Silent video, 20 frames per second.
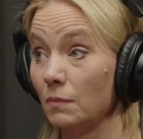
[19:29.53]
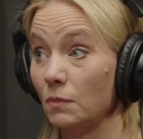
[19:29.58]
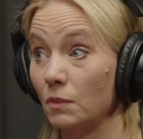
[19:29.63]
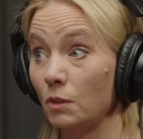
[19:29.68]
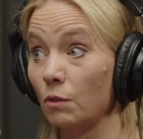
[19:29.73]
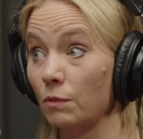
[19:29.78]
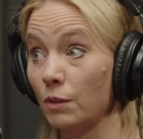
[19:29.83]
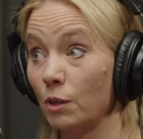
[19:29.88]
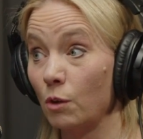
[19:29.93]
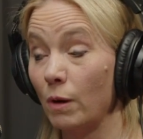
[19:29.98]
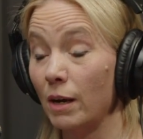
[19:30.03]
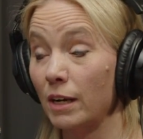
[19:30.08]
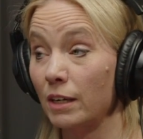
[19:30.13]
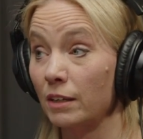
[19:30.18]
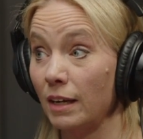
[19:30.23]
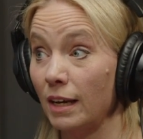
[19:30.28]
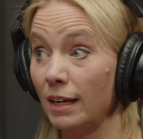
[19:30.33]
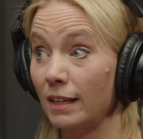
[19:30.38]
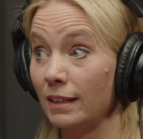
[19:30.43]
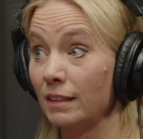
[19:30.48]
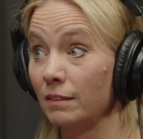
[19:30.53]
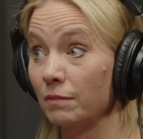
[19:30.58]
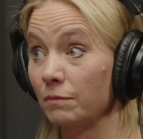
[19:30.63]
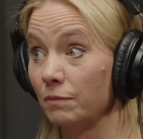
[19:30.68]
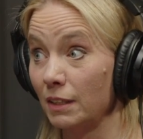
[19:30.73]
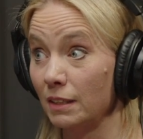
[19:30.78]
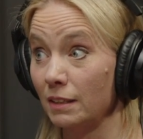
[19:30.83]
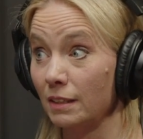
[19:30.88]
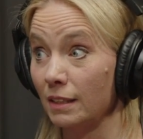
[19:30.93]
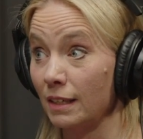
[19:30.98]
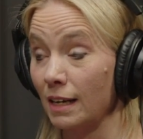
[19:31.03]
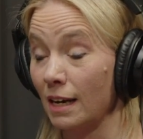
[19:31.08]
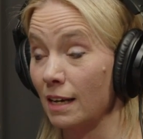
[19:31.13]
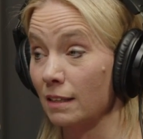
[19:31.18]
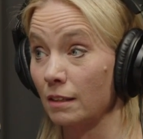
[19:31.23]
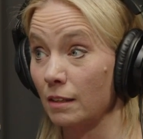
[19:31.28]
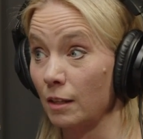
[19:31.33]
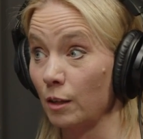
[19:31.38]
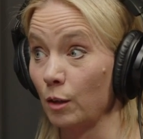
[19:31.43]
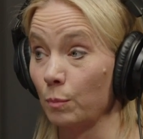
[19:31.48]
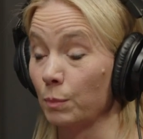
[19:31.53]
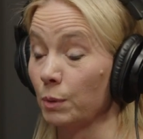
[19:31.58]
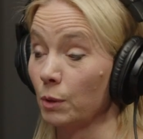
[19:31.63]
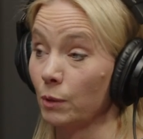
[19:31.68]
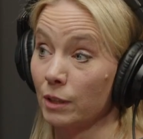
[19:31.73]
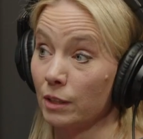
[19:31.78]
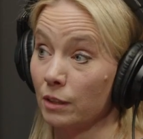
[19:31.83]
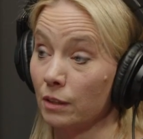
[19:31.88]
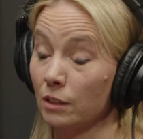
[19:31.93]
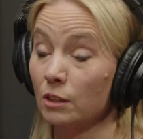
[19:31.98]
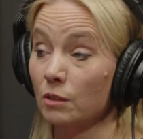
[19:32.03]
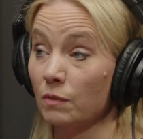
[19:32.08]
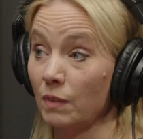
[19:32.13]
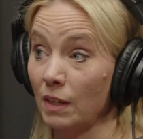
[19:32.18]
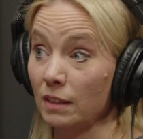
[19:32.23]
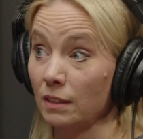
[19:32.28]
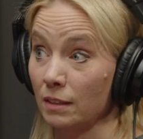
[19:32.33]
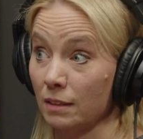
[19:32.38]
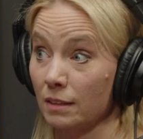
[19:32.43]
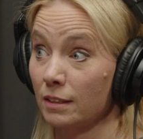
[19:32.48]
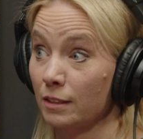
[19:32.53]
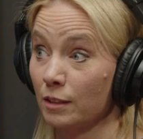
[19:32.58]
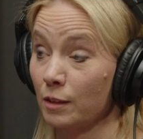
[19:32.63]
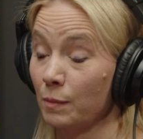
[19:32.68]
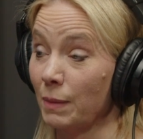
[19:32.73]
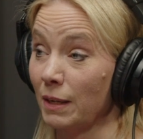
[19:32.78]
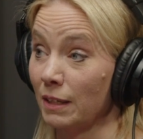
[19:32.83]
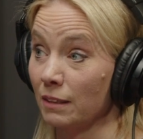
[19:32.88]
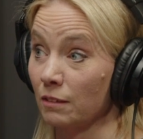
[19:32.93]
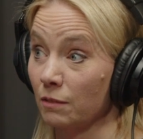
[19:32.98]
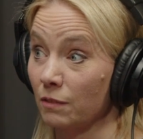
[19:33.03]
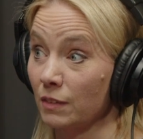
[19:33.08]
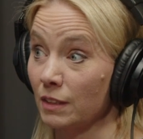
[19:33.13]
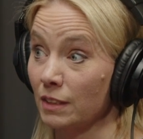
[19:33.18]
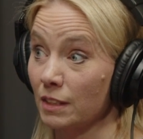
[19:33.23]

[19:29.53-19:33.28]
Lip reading: don't require any funding out of the employer. There's voluntary benefits.